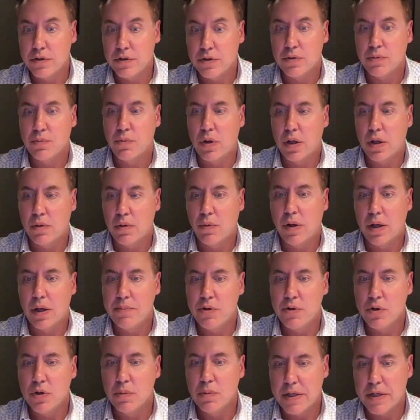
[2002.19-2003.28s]
So while I'm
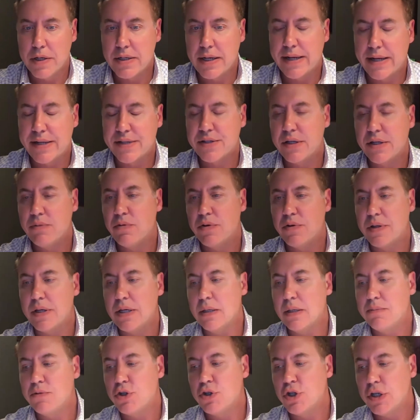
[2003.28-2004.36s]
doing my testing with
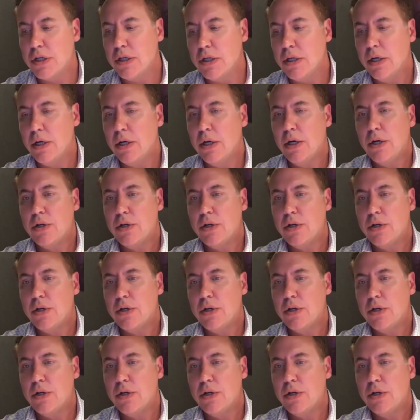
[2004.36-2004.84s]
EMG.